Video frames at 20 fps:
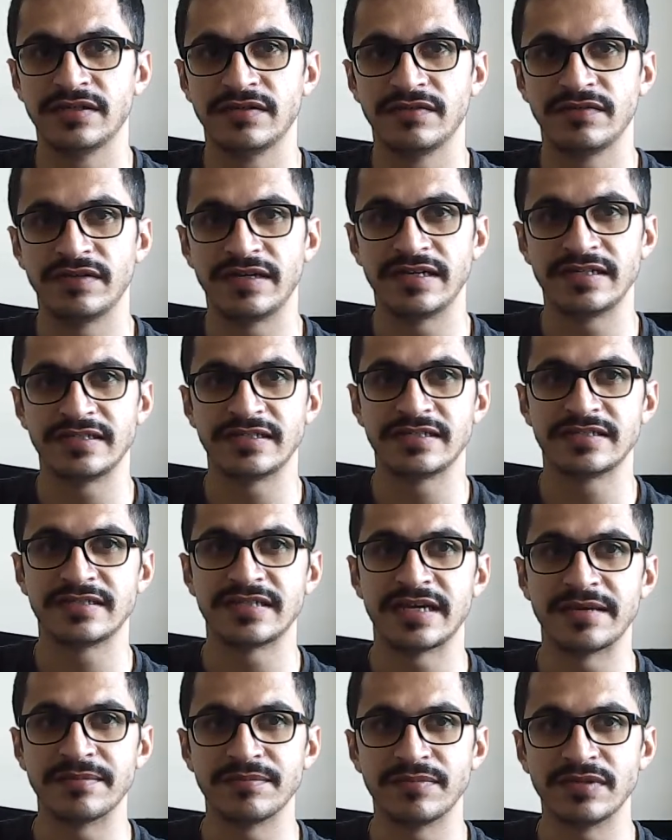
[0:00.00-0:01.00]
whereas a
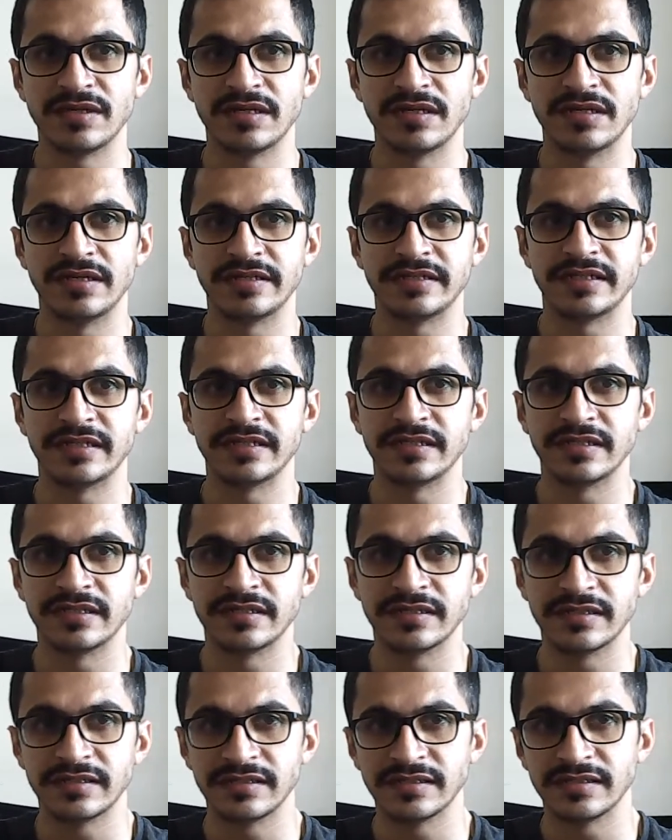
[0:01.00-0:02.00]
sample written
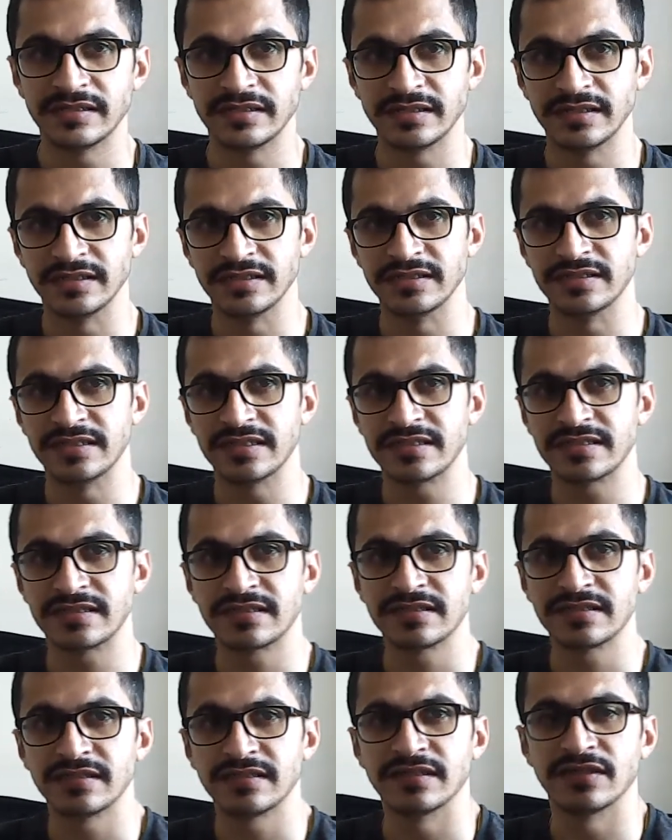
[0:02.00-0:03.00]
in
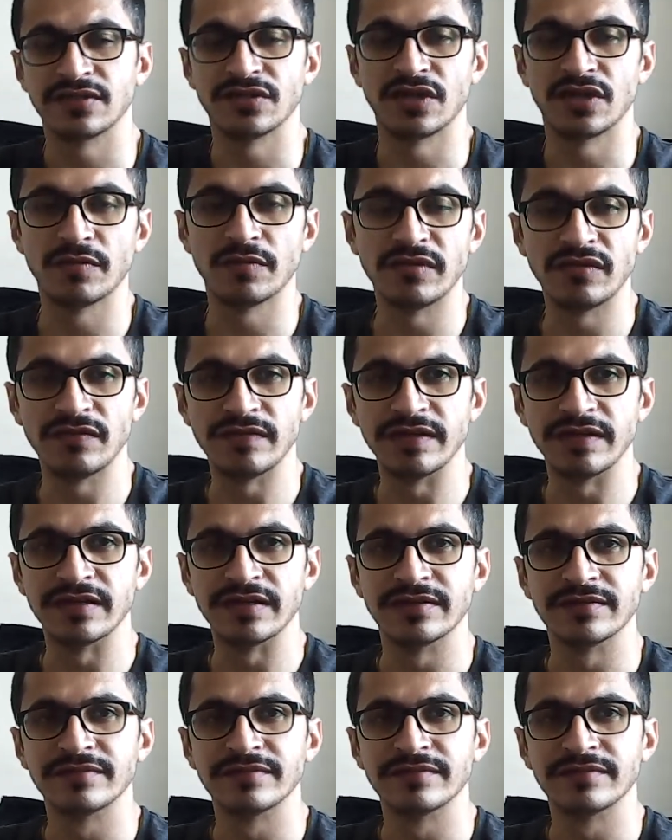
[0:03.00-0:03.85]
just a normal way?